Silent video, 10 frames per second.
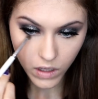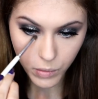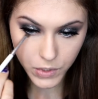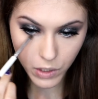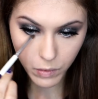
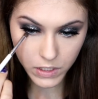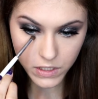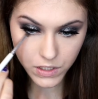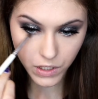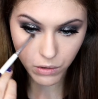We don't want
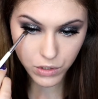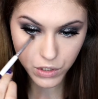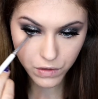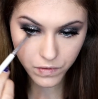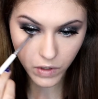this to go
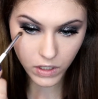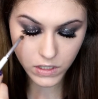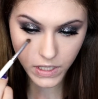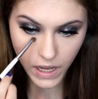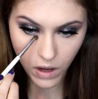too far
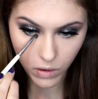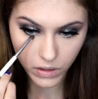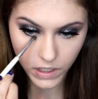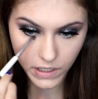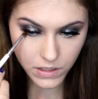down
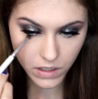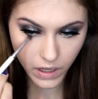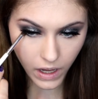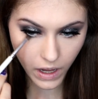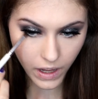into the
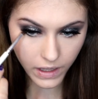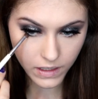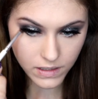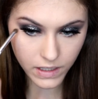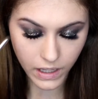eye
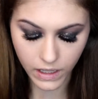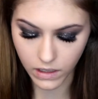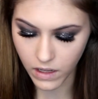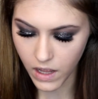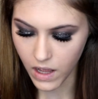because
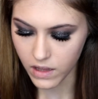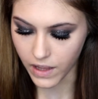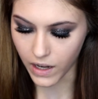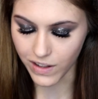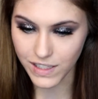then
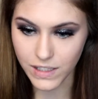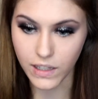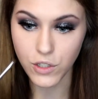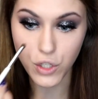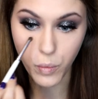that'll
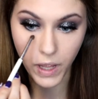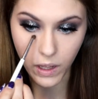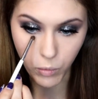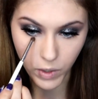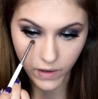
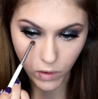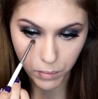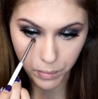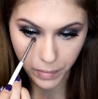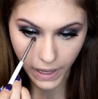accentuate whatever
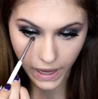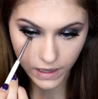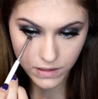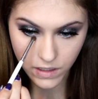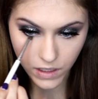
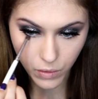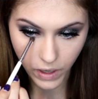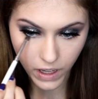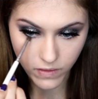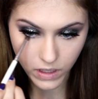bags that you
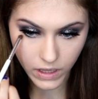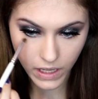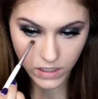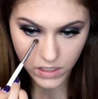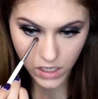have, and
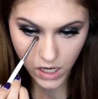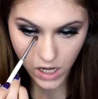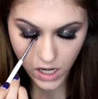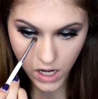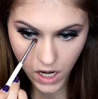that is
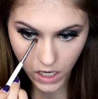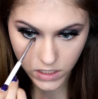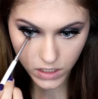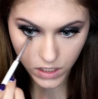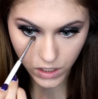
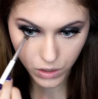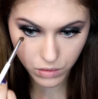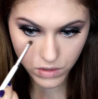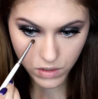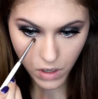not
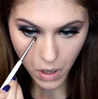cute.